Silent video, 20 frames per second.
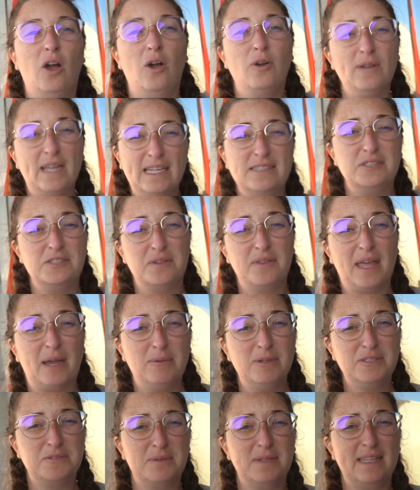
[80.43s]
Okay, so that
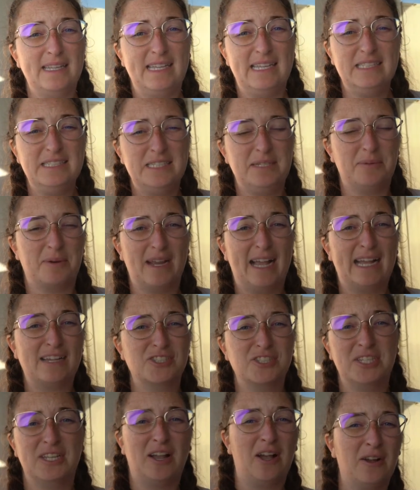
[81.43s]
was really easy. We're
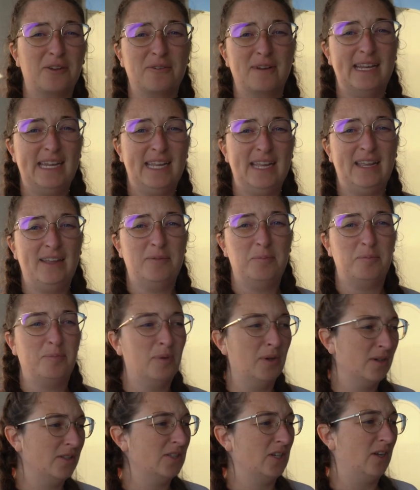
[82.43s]
actually already
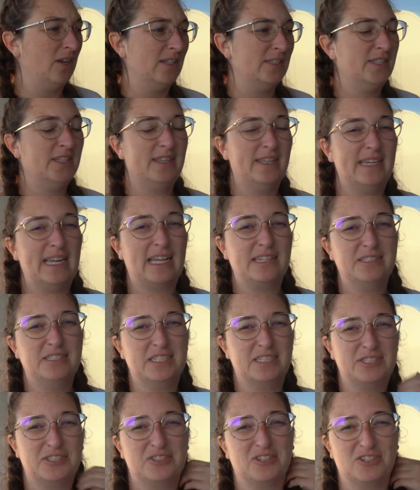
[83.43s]
booked on to the next
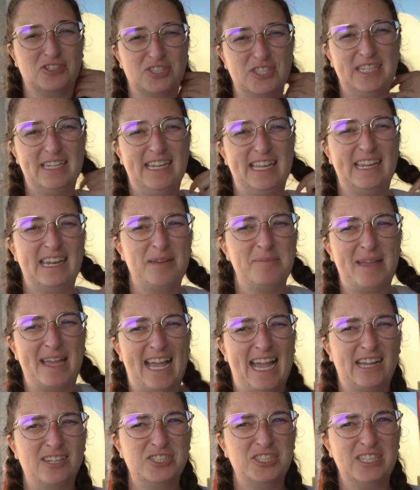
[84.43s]
excursion, and I'm
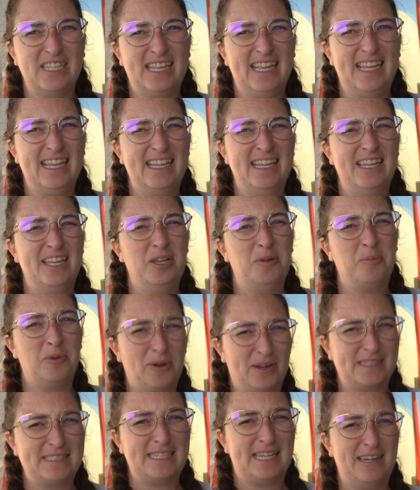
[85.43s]
actually
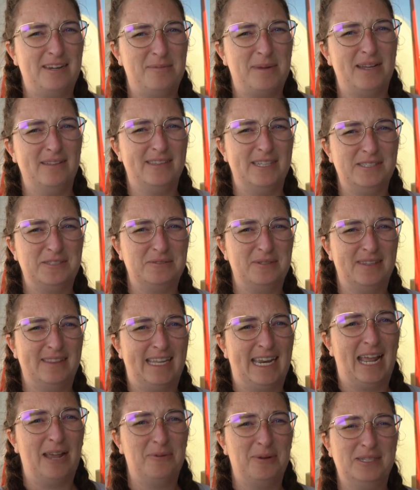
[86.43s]
more excited about this one
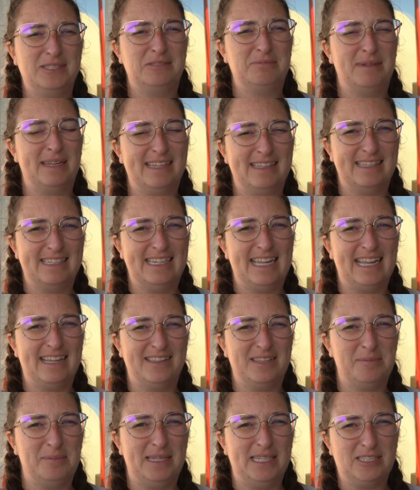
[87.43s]
than I was spending the day
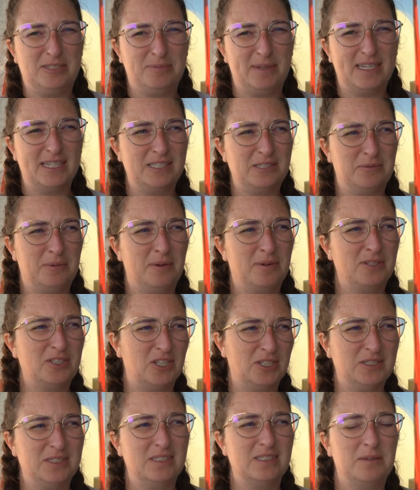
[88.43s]
at the beach, because we were
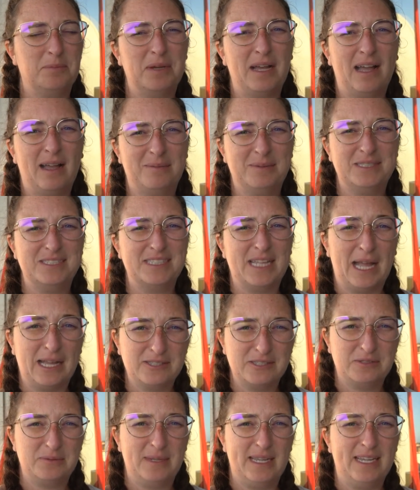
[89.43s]
just in the Bahamas
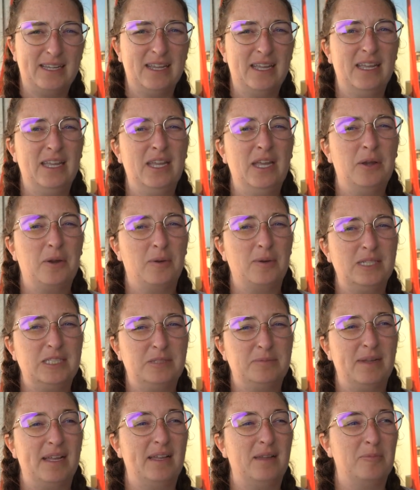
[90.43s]
last week where we
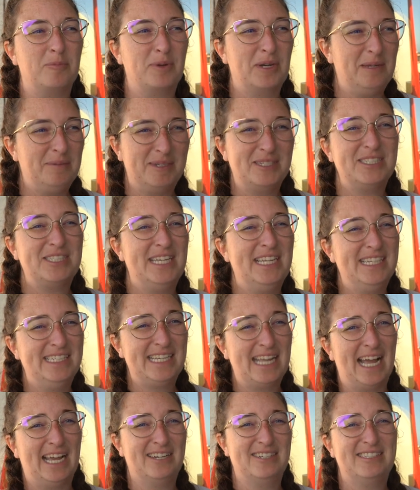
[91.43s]
spent pretty much the
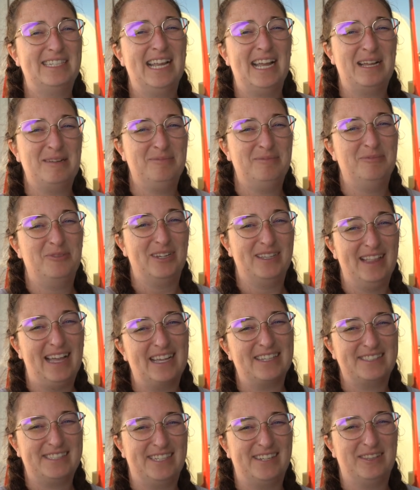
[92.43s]
entire time
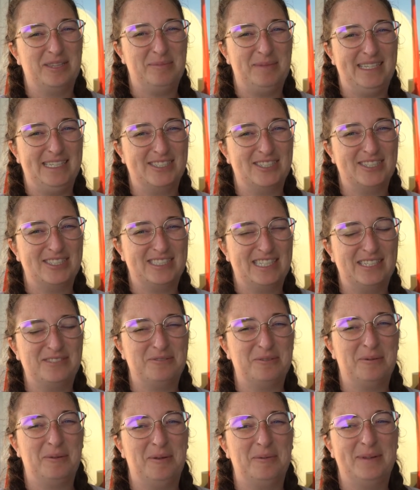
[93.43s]
relaxing on the beach because that's
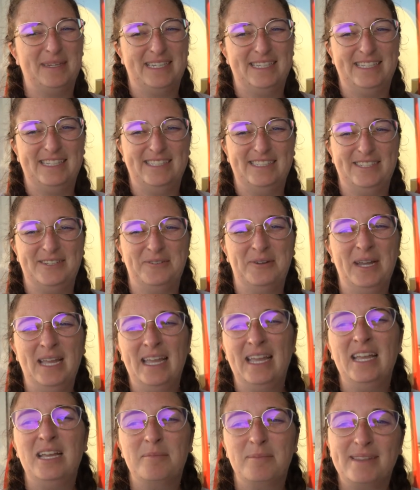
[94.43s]
what we wanted to do.
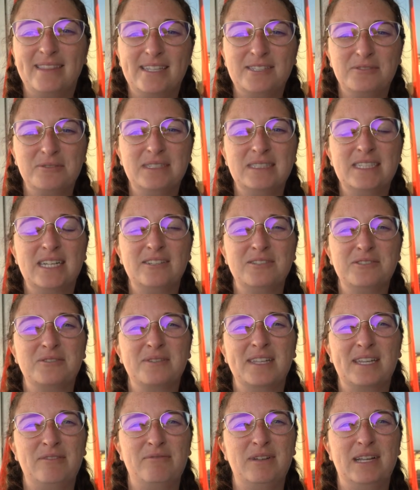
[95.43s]
But this one sounds
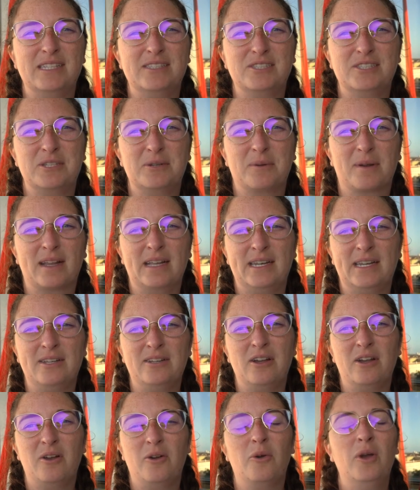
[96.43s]
really fun, so we're gonna
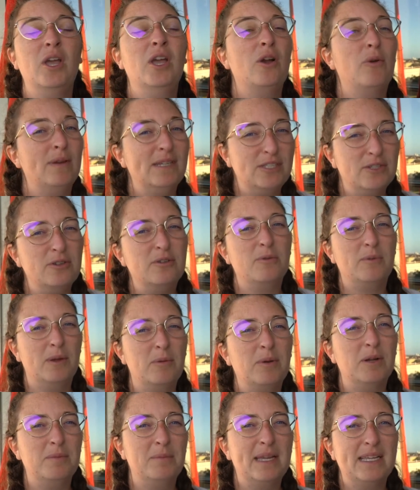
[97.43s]
go. We
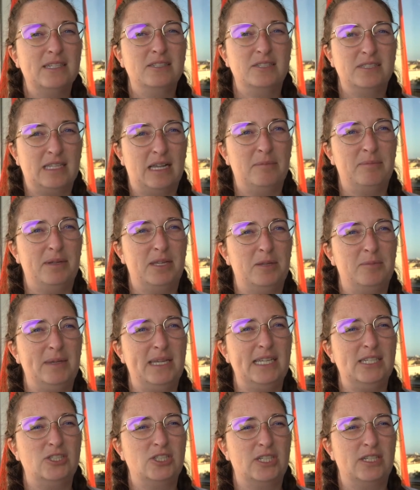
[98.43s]
will make a stop at a
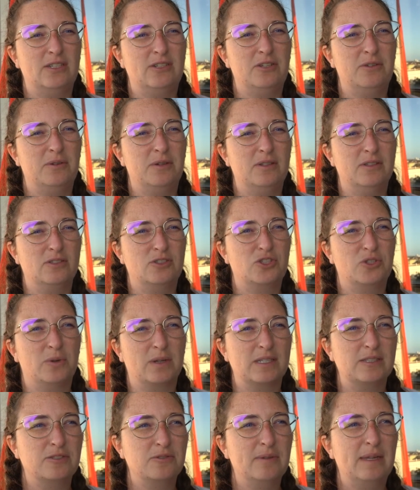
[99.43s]
beach and do a
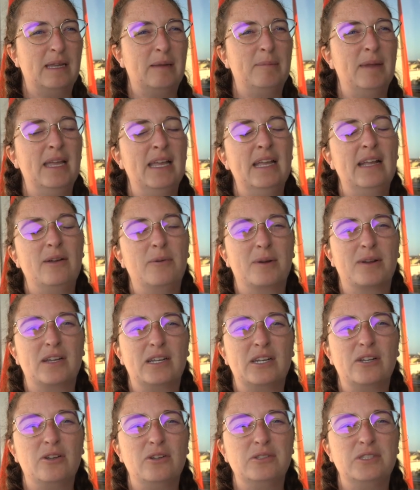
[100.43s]
short swim. We're
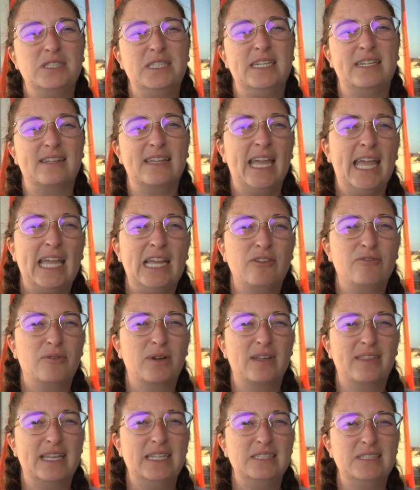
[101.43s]
gonna go see a cave
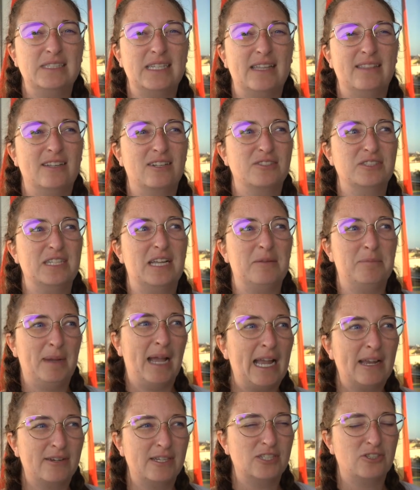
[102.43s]
where they said there's like
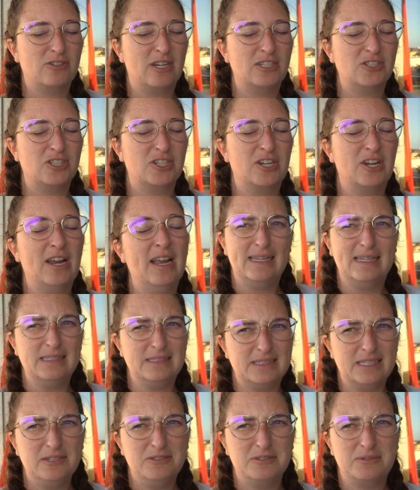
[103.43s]
pirate treasure. It
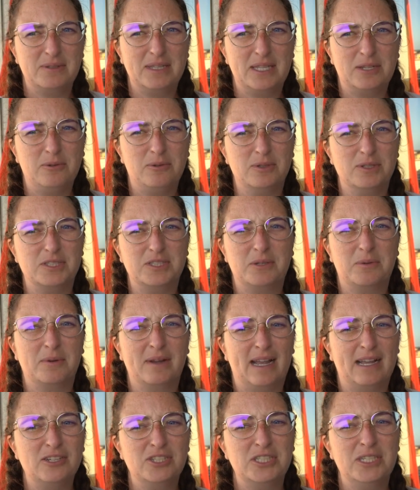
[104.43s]
sounds really cool, so we're
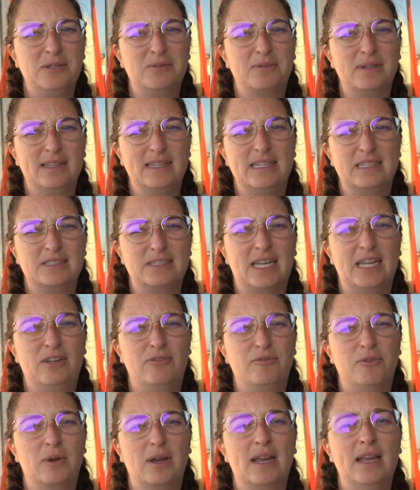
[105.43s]
actually really excited
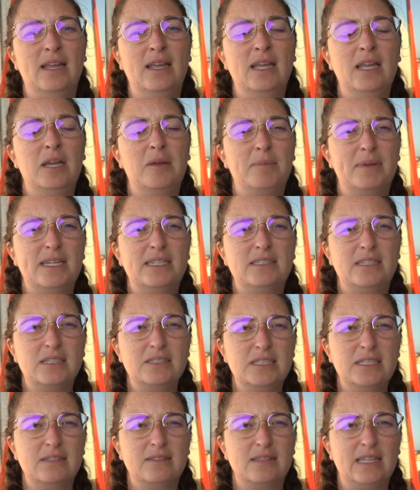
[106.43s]
for it. But it
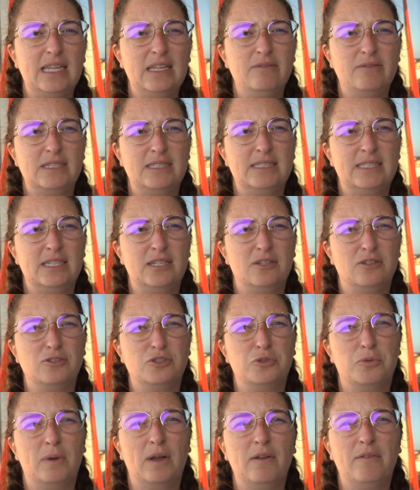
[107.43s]
doesn't leave until
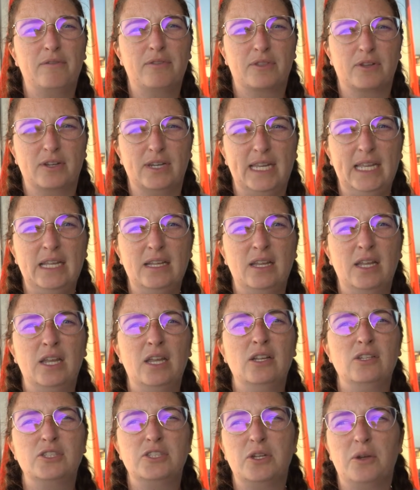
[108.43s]
12:30,
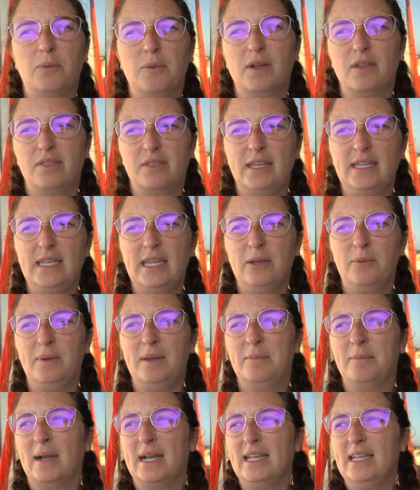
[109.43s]
so we're thinking
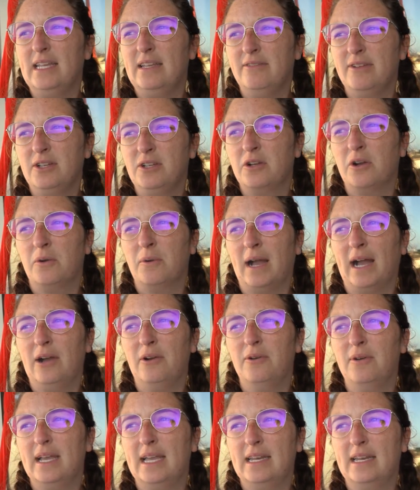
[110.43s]
we might even go
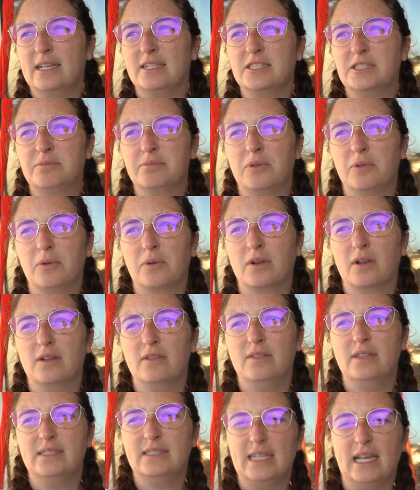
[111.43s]
out and explore
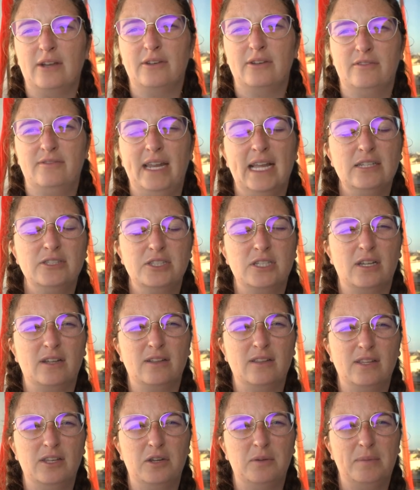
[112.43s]
the town of
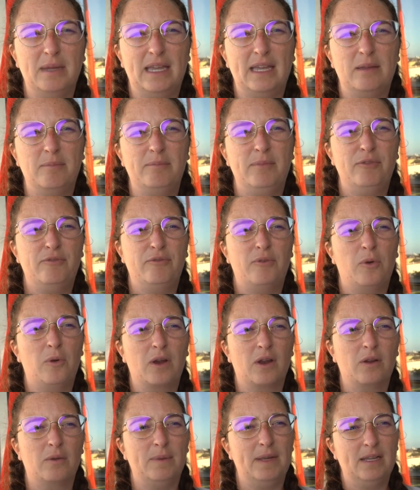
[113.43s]
Nassau a little bit
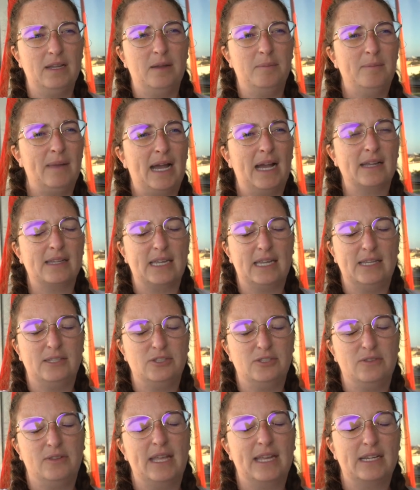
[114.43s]
before we come back
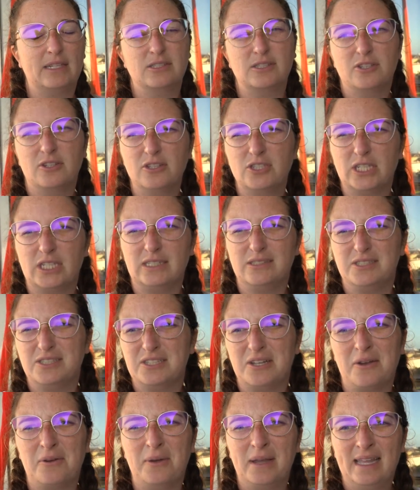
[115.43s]
and do that excursion.
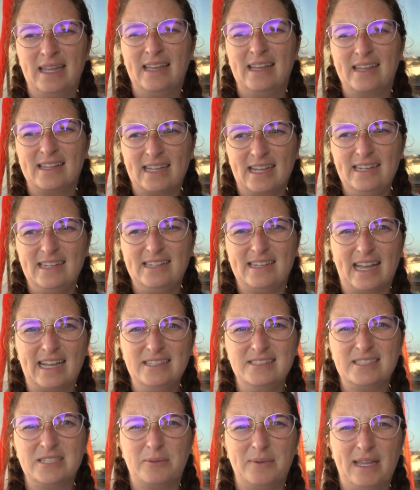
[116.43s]
So kind of
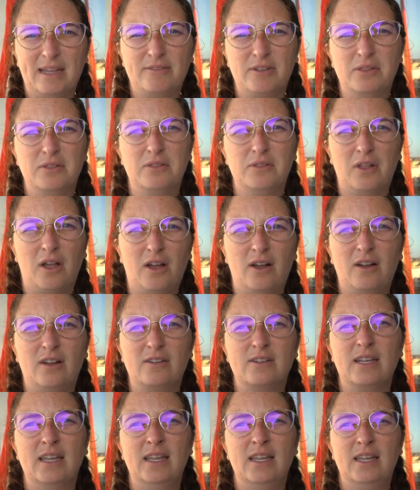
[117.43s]
nice that we have a
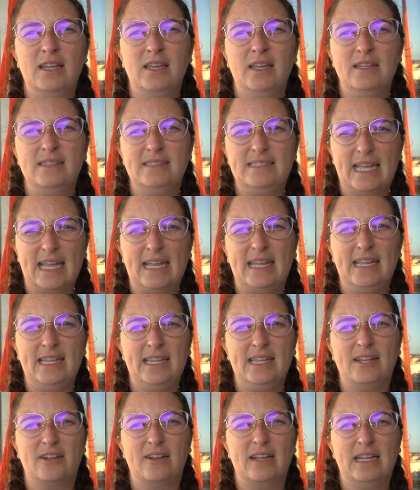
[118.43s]
long day
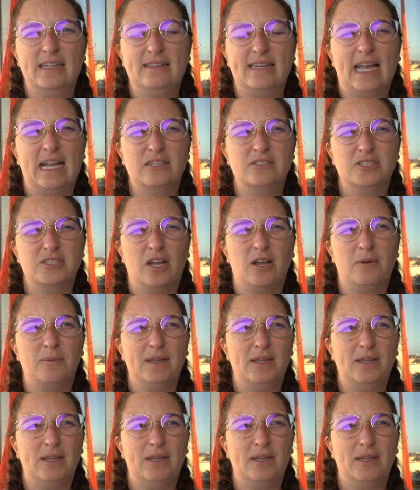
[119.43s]
here in Nassau.